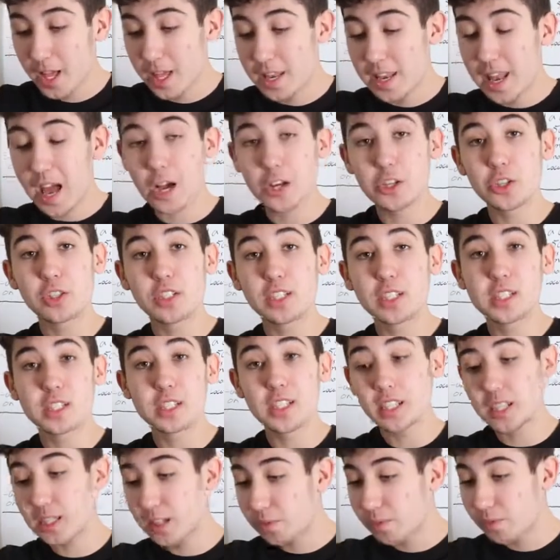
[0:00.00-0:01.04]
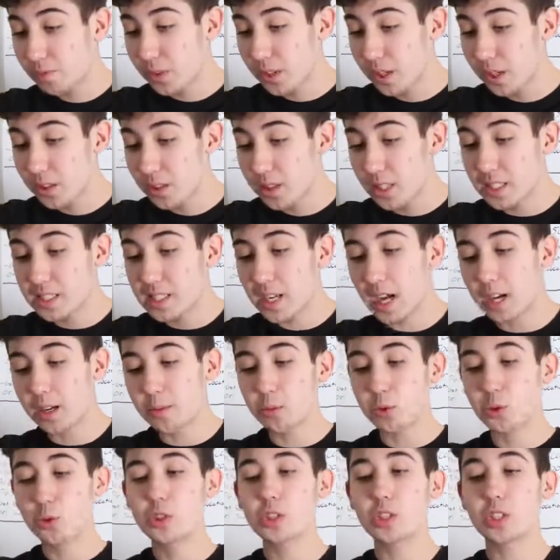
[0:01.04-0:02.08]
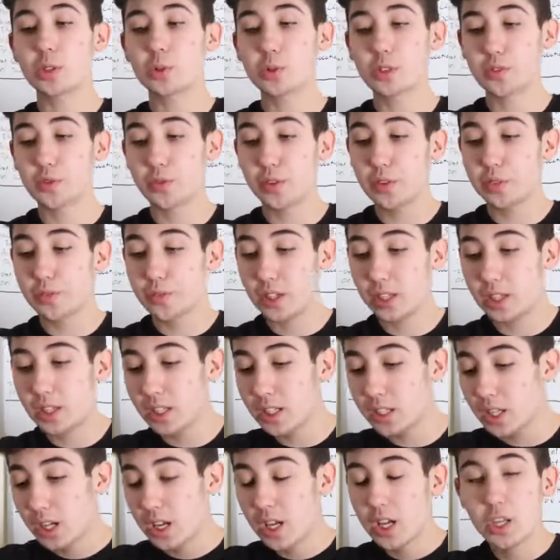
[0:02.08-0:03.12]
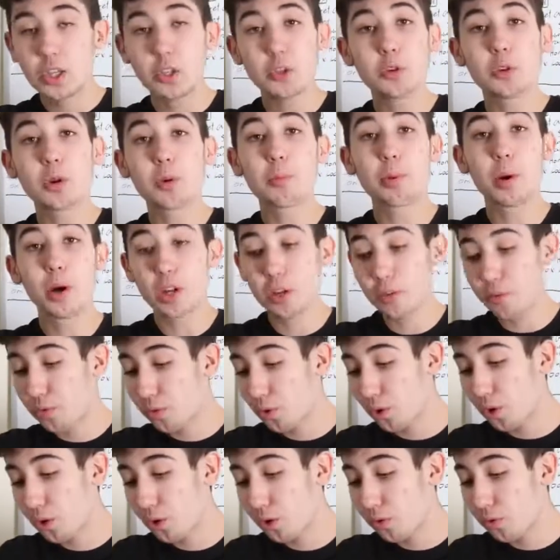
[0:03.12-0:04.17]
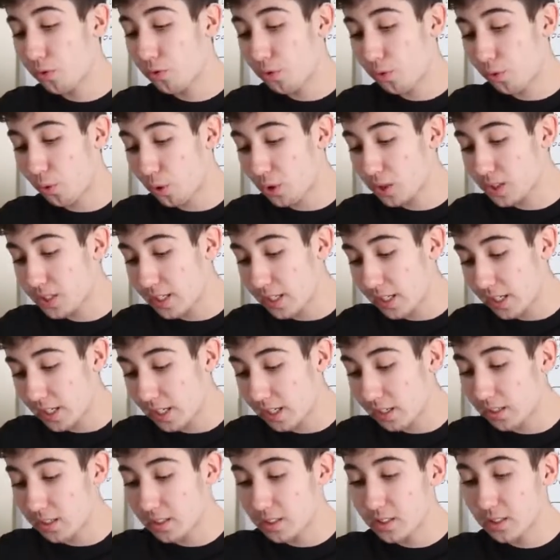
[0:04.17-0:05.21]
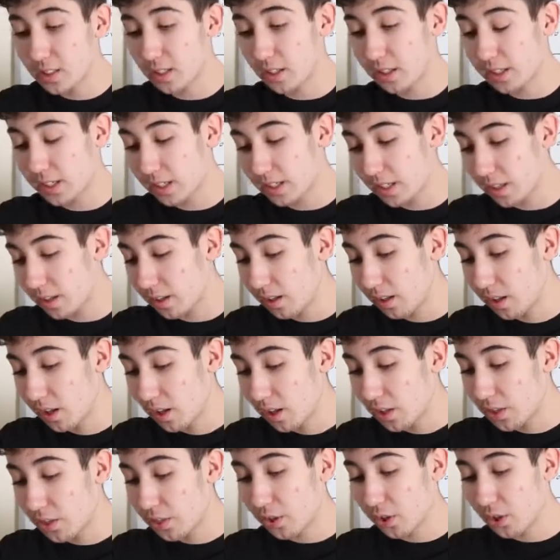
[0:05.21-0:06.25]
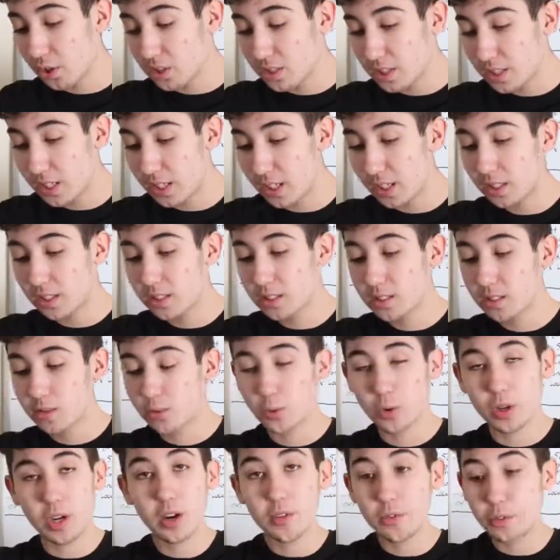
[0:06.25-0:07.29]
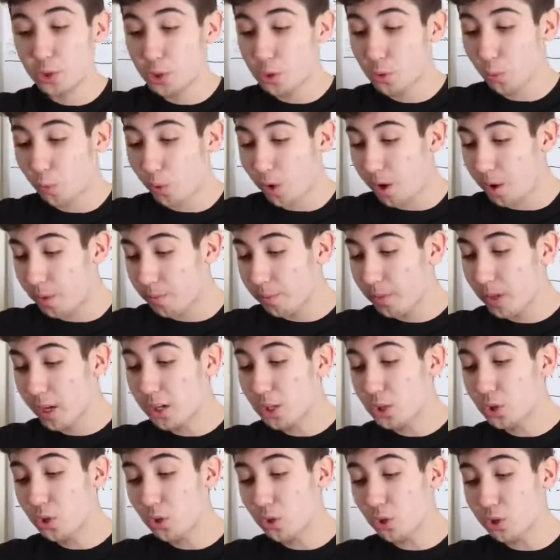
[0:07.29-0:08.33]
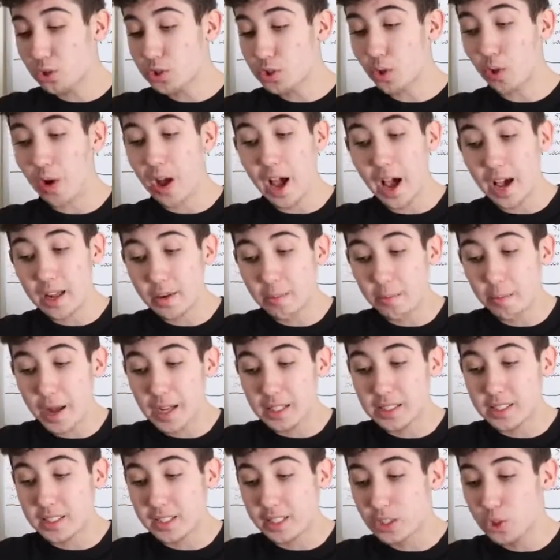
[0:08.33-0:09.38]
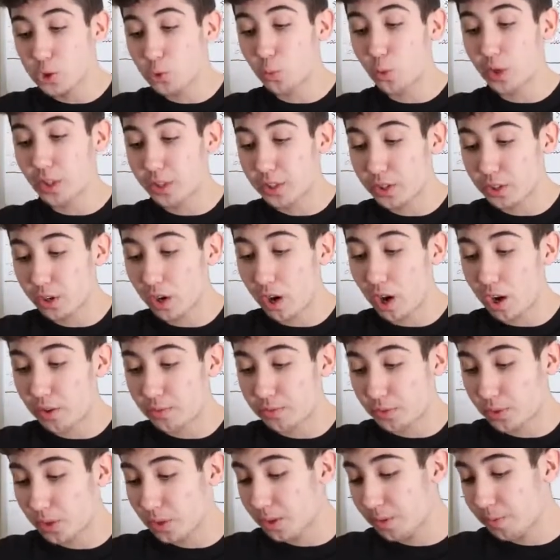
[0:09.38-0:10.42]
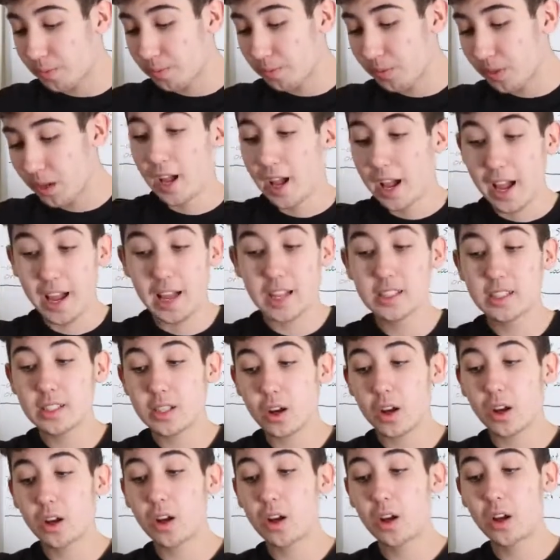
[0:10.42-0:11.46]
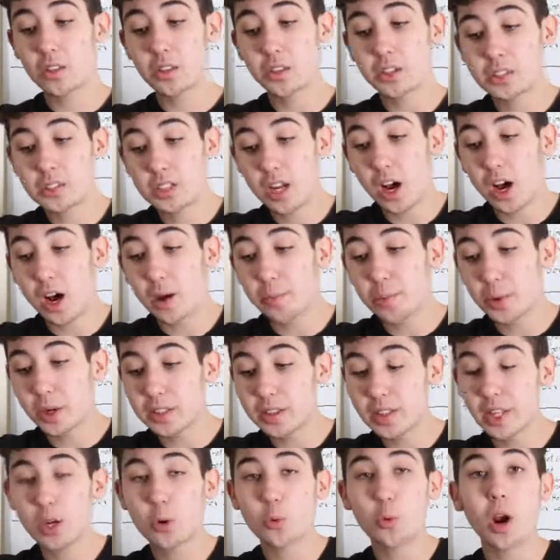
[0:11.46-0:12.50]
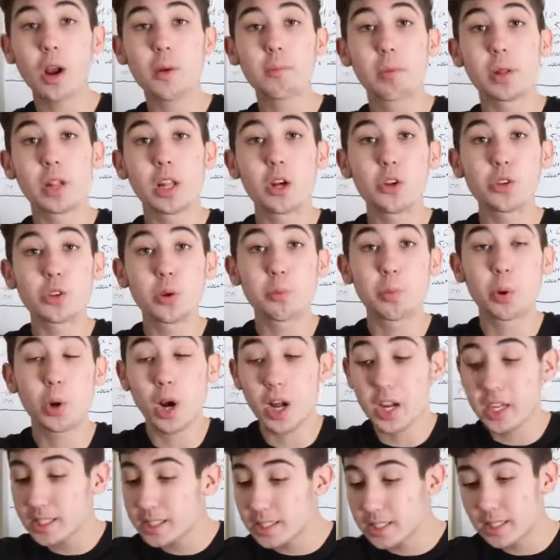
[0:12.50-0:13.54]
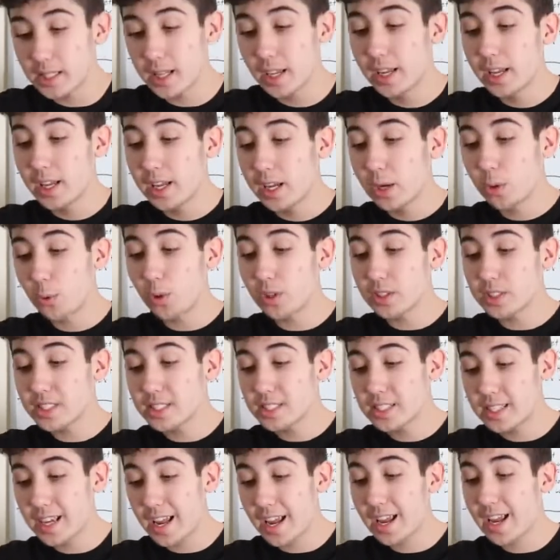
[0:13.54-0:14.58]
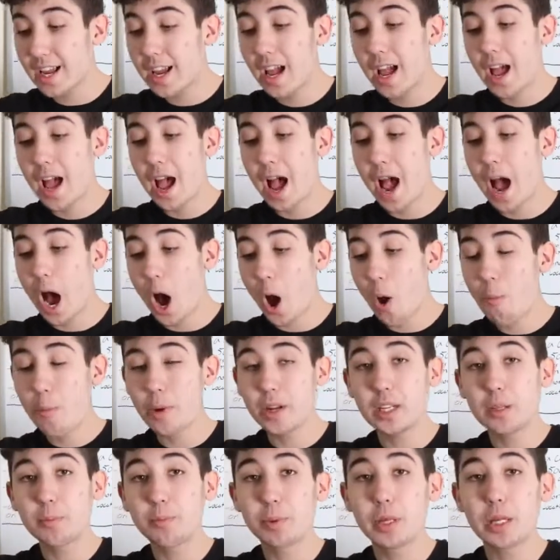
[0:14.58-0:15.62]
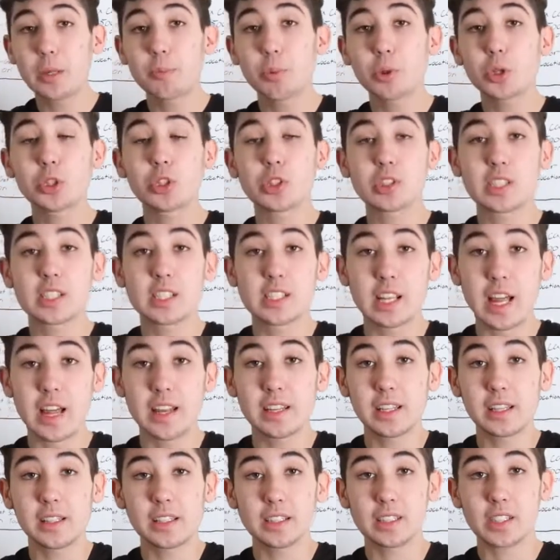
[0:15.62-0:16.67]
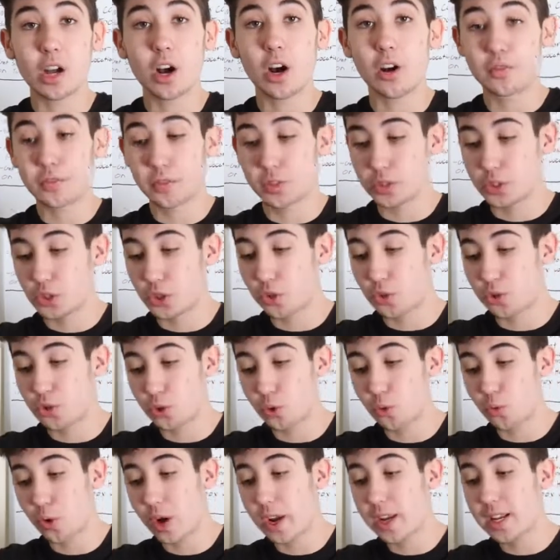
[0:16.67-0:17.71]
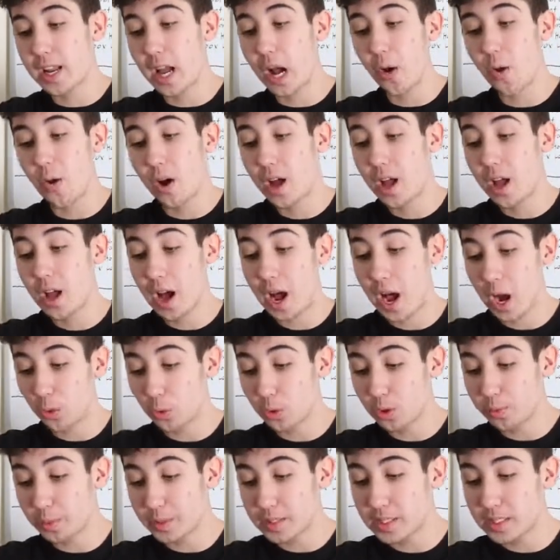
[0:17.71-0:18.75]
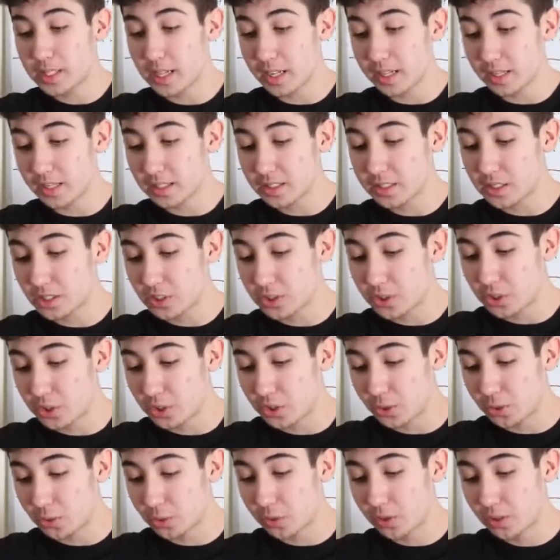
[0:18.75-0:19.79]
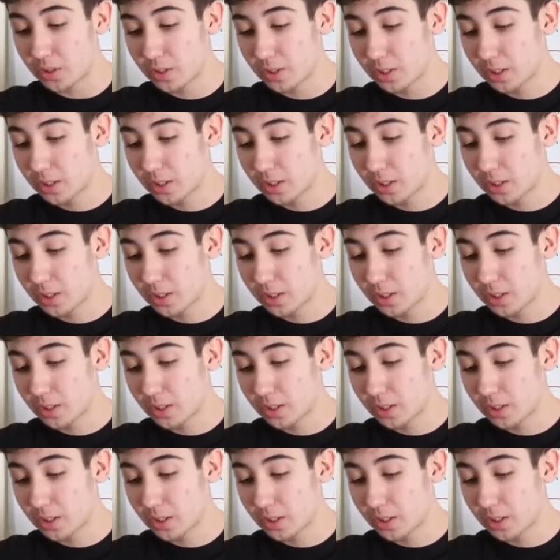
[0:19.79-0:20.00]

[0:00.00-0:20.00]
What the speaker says: Now you can see this item originally was 15. You could put it for 14, delete it, 13, whatever you want. You can also add a message with your offer. And on the top right there, right below the price, it will say how many people you're sending this offer to. So right now, I would be sending it to 2.